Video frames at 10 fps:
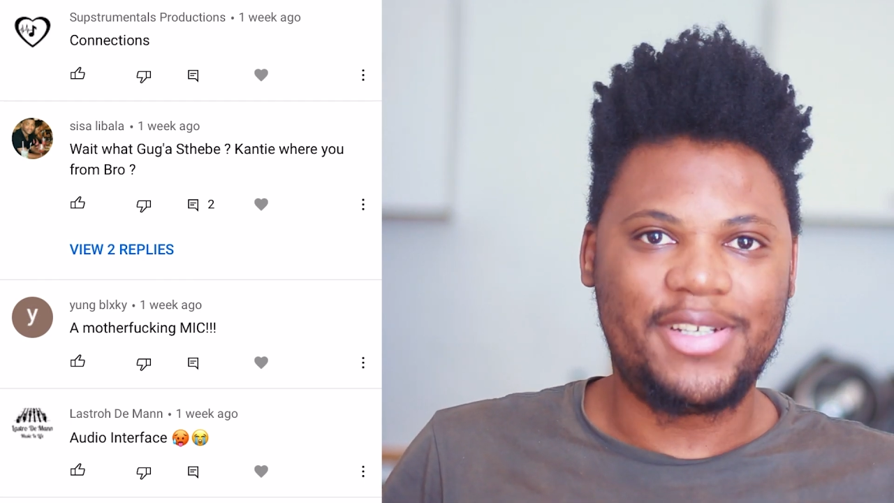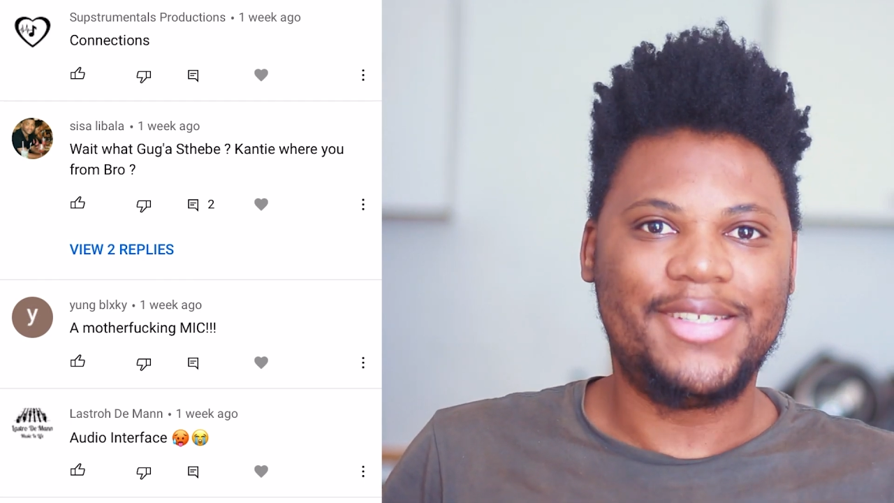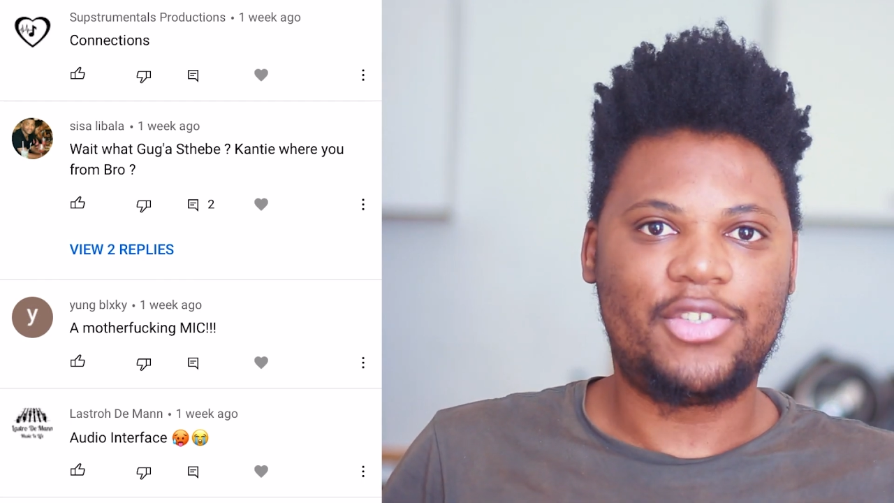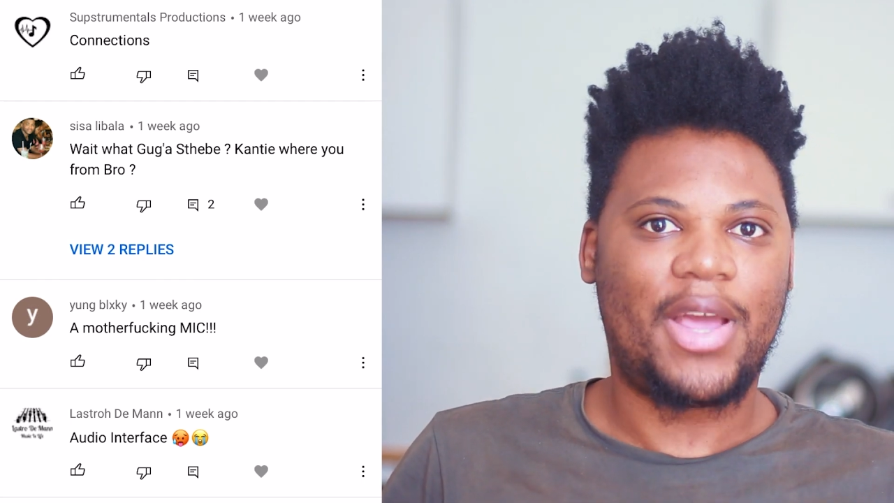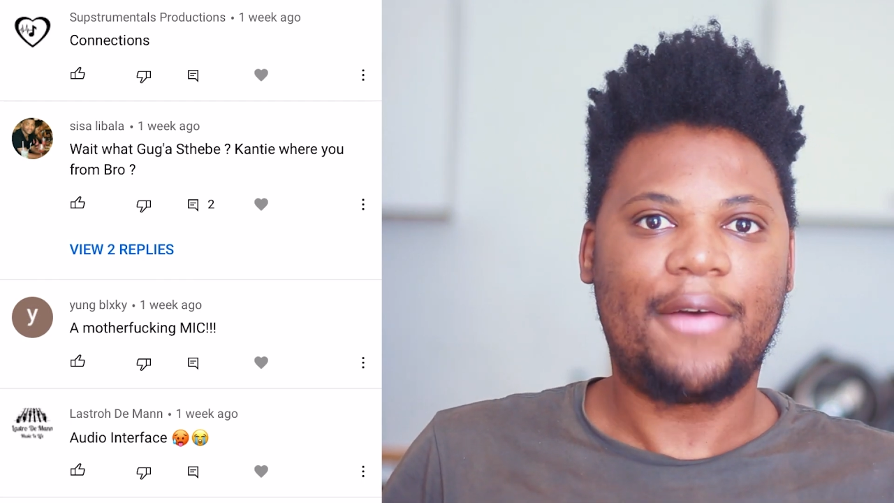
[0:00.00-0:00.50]

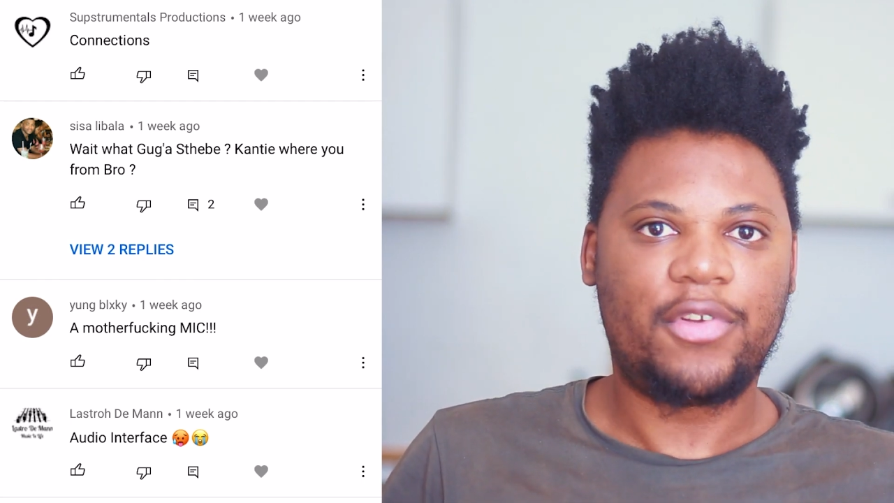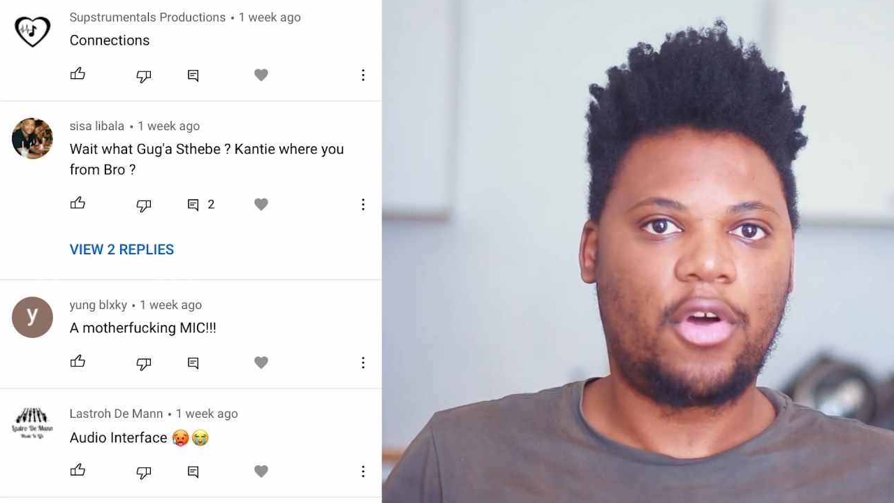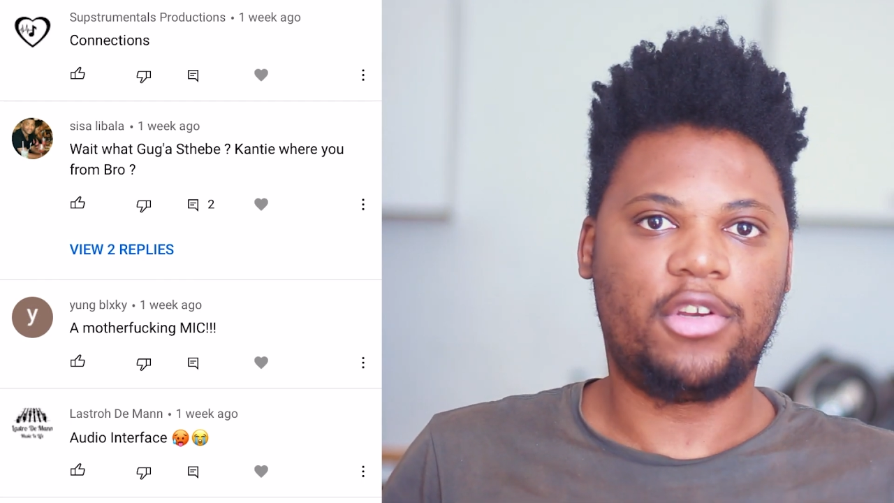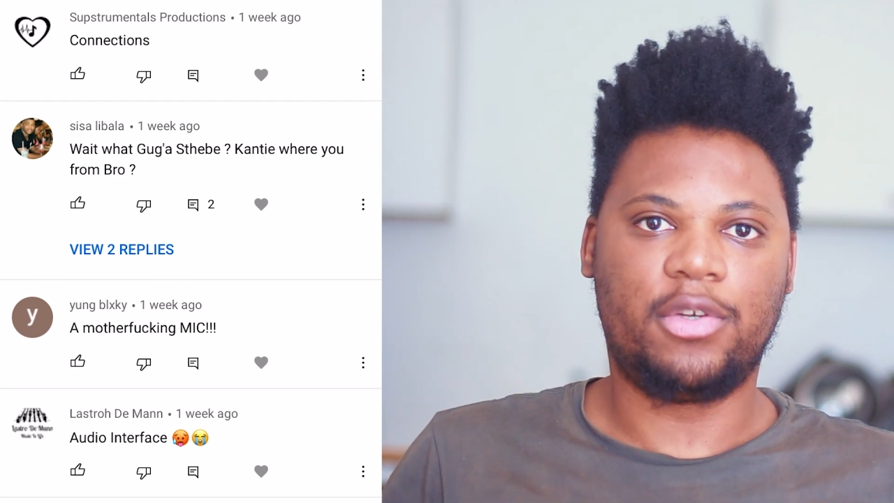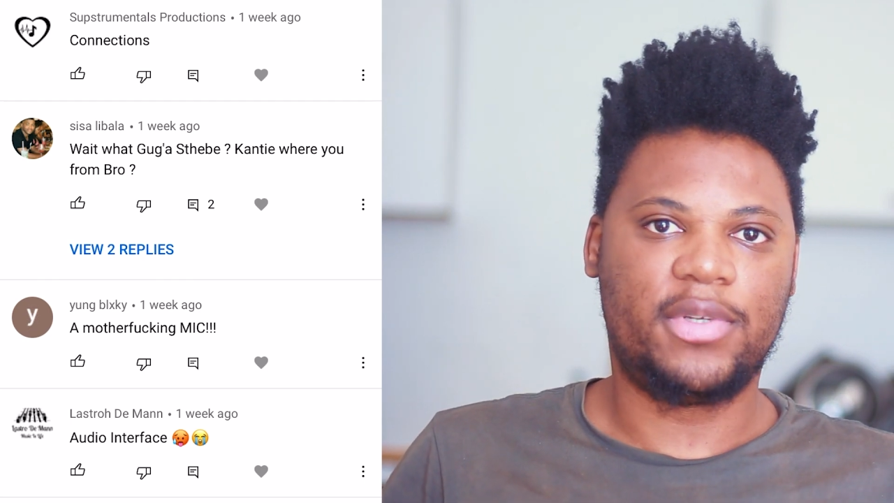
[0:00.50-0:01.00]
needs to have an
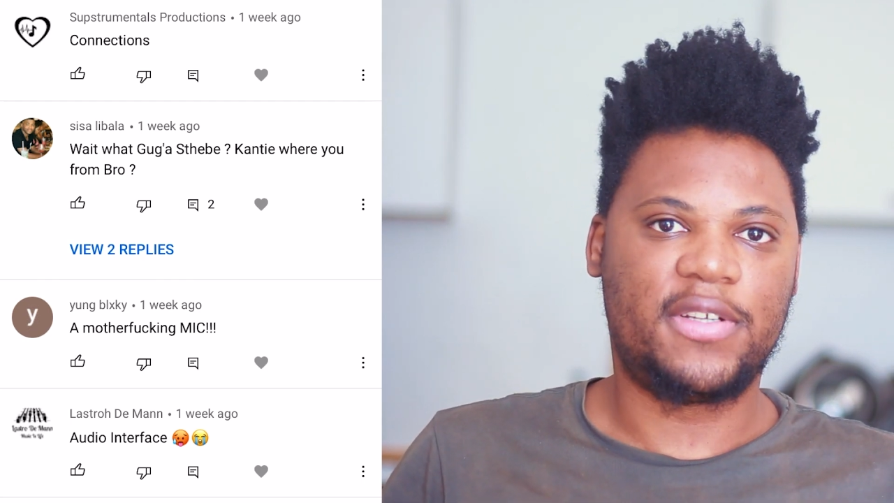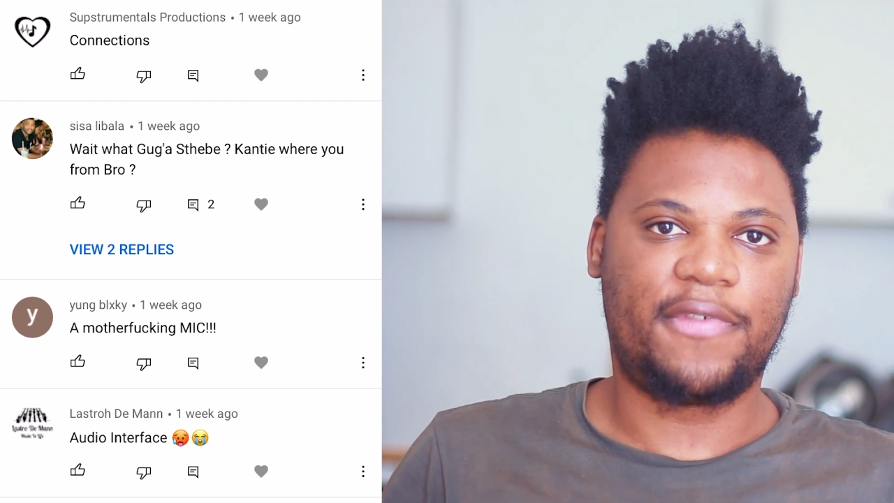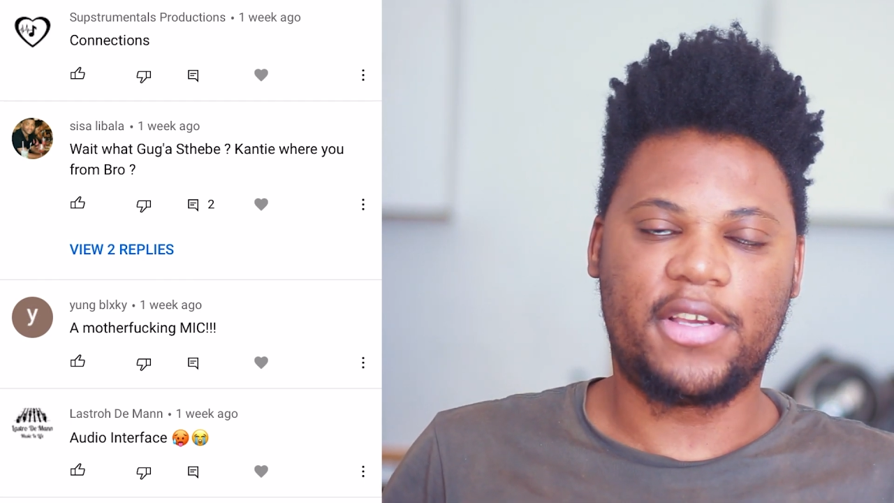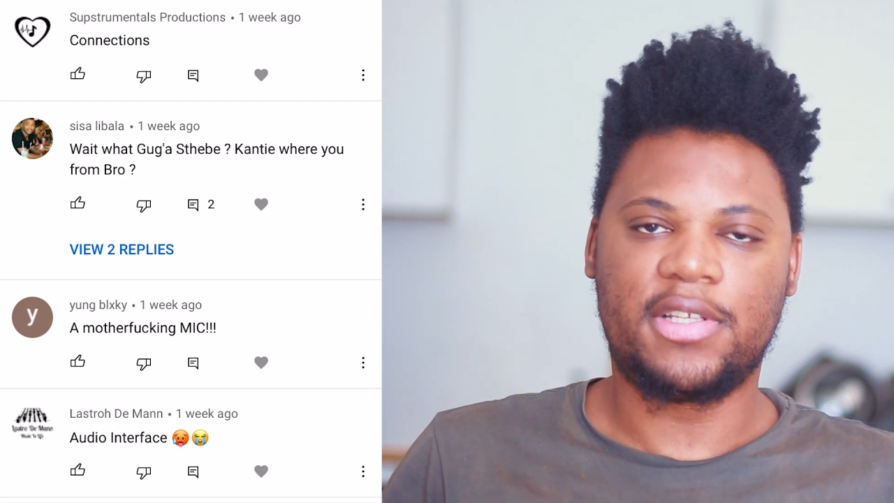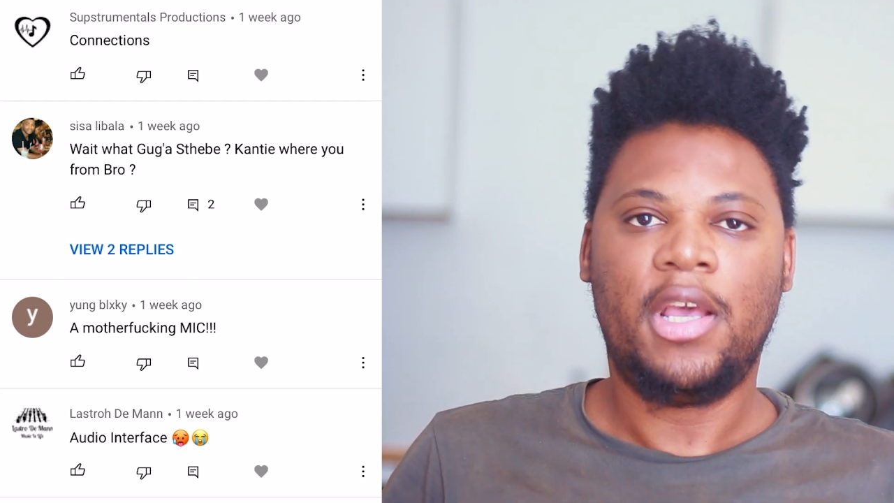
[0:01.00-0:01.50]
audio
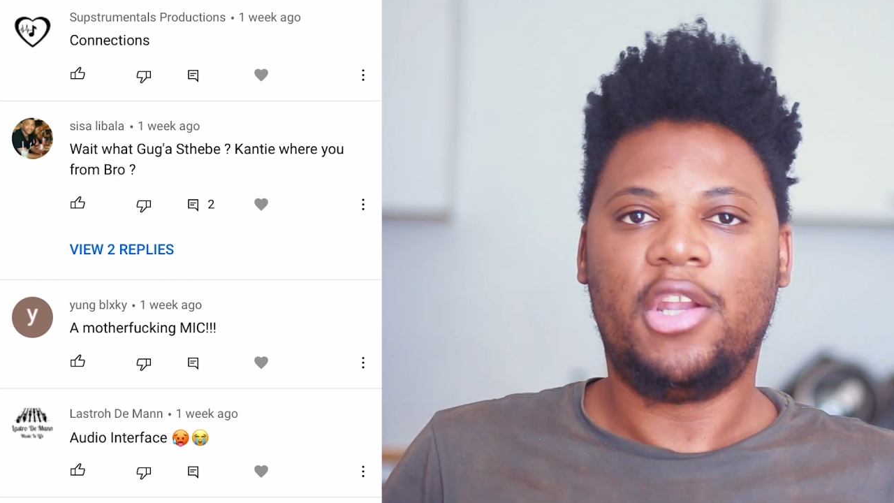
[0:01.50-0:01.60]
interface.